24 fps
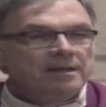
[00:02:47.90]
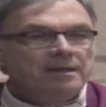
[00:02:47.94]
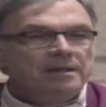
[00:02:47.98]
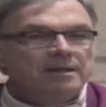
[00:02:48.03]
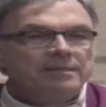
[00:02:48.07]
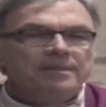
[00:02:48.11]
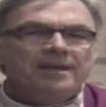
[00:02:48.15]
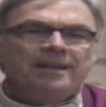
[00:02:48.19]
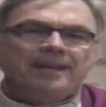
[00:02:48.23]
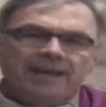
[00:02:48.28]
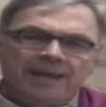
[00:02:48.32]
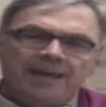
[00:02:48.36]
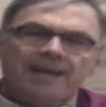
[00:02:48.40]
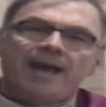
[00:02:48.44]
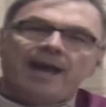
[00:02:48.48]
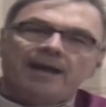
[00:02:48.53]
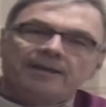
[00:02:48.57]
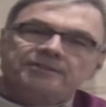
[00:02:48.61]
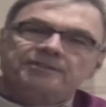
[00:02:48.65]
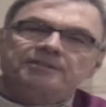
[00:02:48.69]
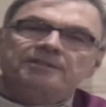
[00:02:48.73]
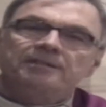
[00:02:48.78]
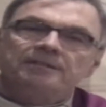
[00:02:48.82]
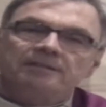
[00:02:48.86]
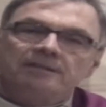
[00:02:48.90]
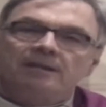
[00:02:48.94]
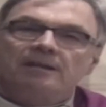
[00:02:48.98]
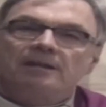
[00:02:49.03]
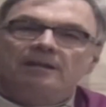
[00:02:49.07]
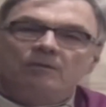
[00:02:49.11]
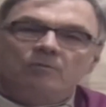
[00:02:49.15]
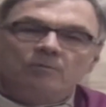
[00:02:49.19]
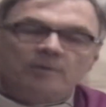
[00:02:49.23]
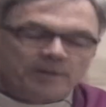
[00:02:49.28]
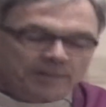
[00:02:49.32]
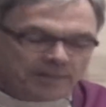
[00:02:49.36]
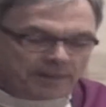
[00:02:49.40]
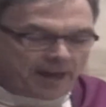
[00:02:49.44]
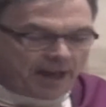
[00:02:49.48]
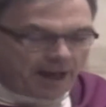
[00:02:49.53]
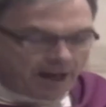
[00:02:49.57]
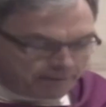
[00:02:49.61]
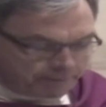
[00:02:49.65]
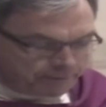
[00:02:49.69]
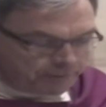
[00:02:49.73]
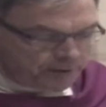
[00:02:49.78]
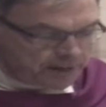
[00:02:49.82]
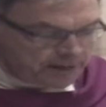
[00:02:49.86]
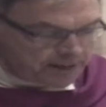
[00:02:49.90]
that he has to deal with every